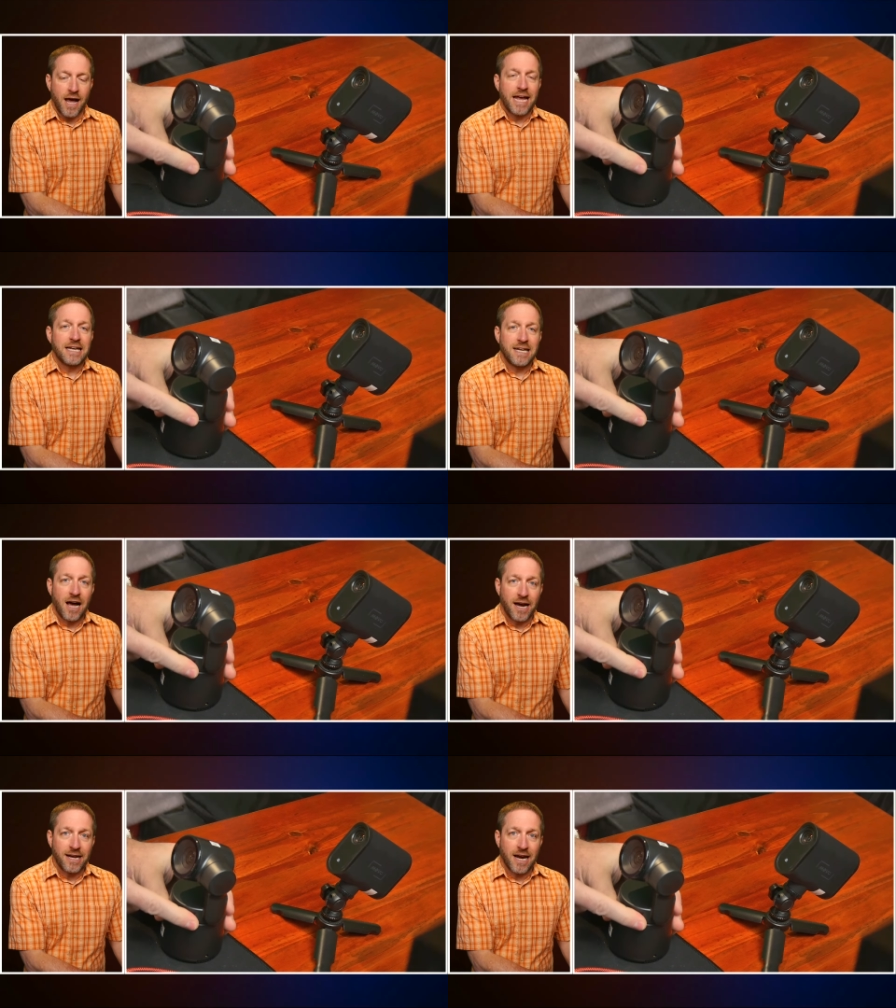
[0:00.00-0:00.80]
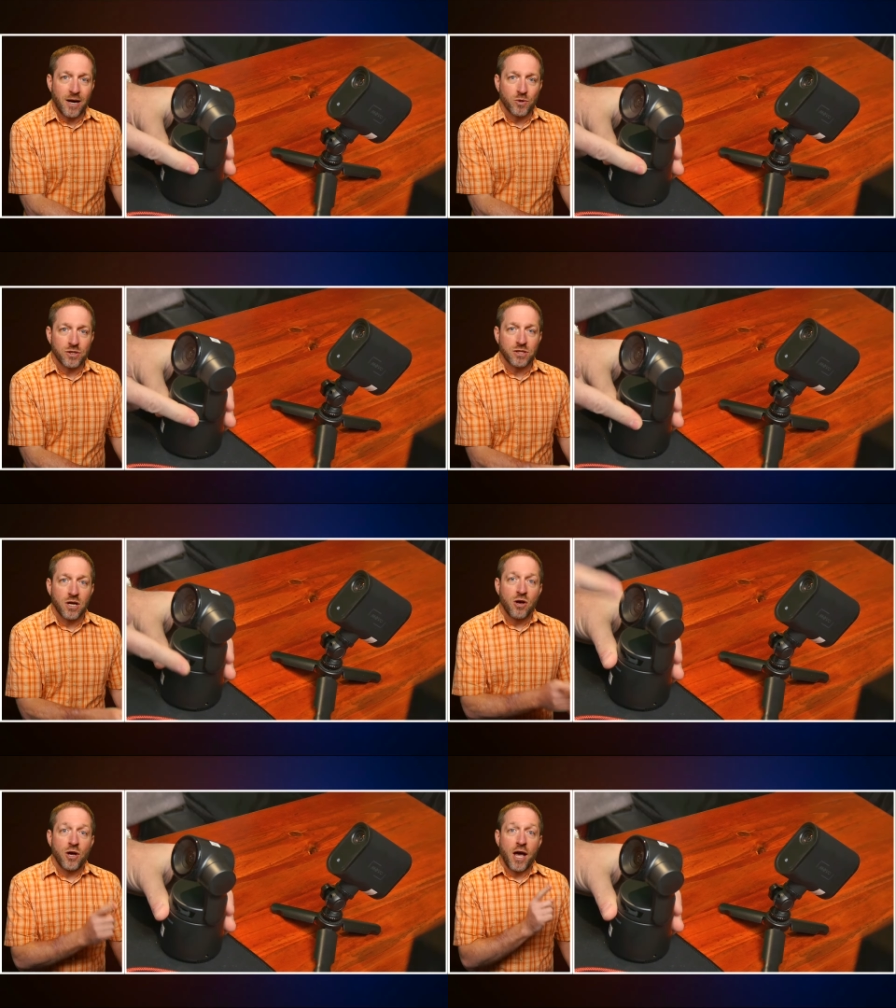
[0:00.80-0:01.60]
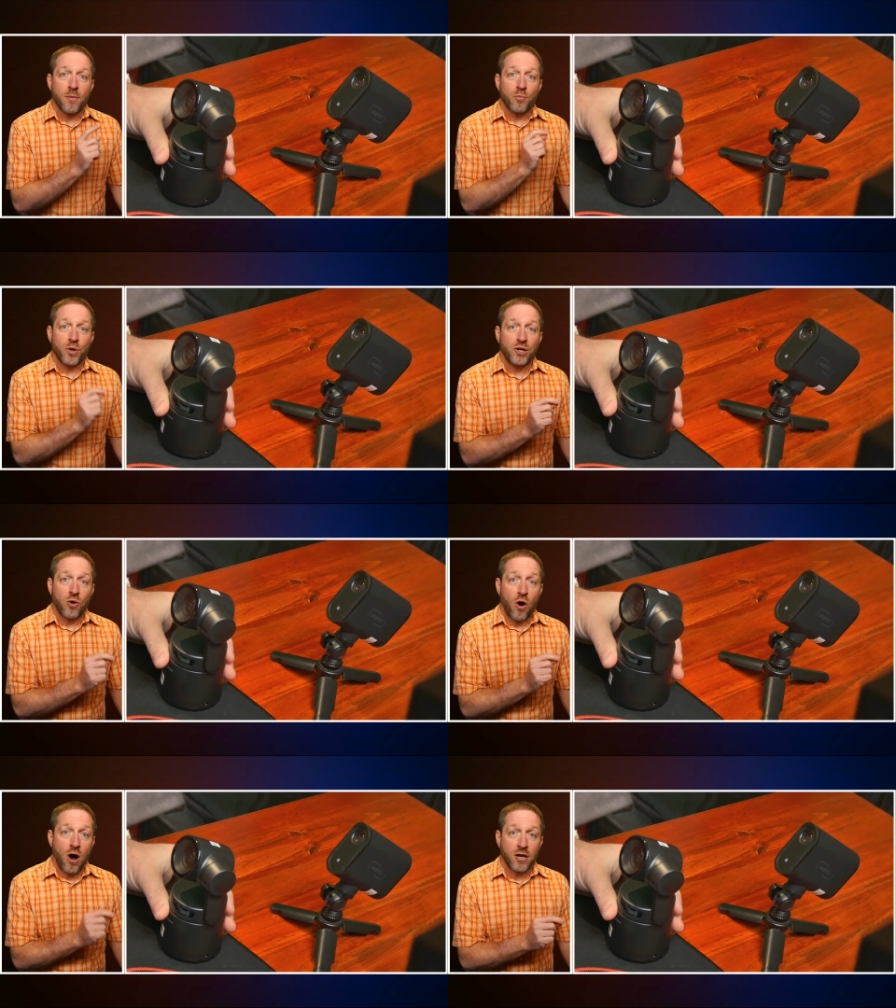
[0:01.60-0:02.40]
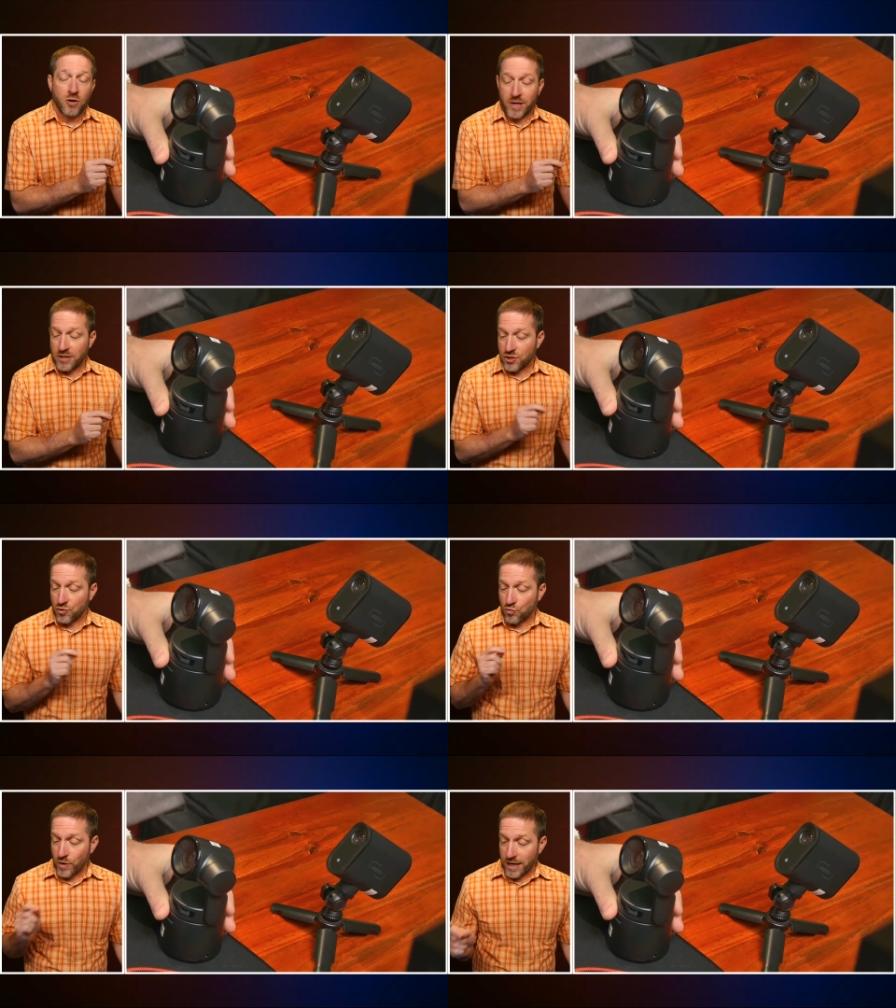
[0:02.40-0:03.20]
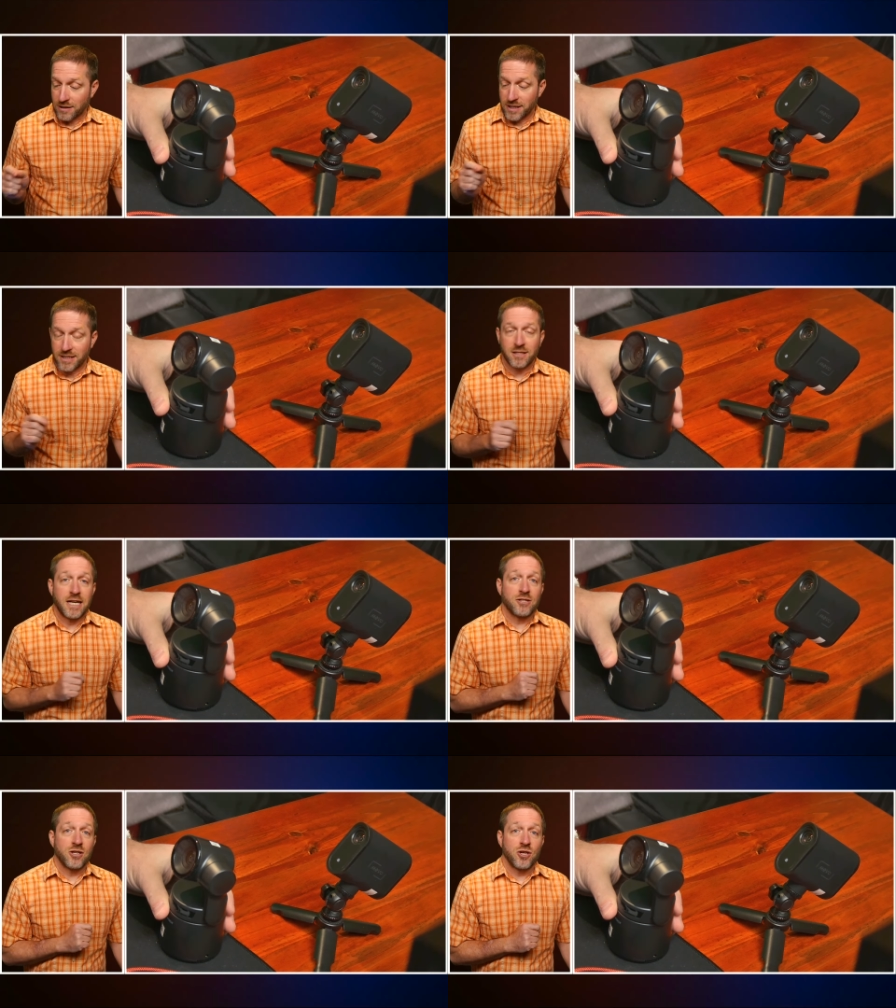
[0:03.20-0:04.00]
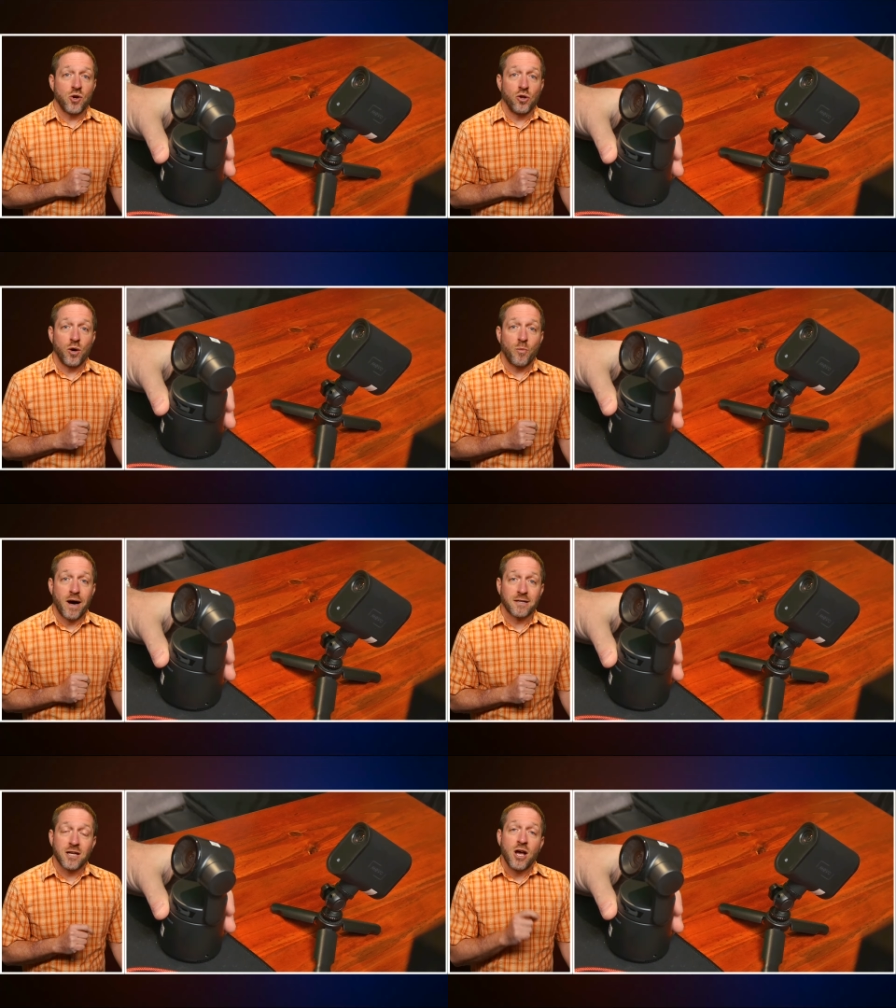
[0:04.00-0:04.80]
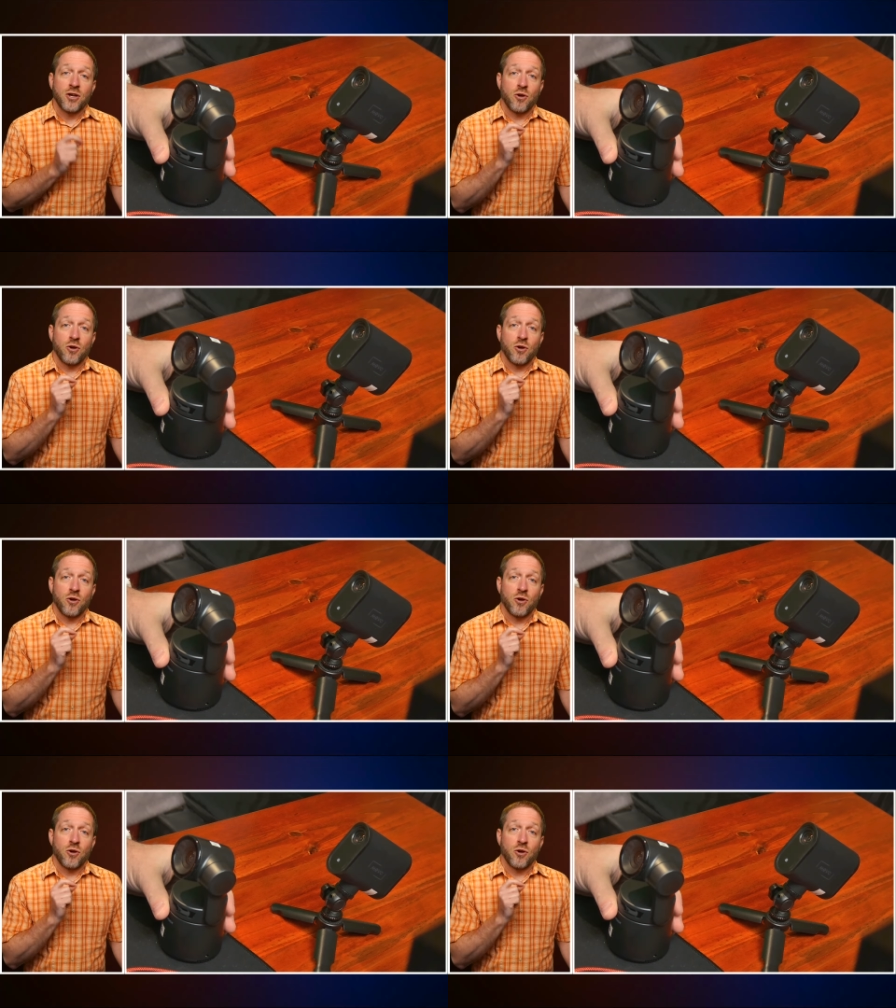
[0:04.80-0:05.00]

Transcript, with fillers: NDI cameras and bring your audio in directly into the YOLO box,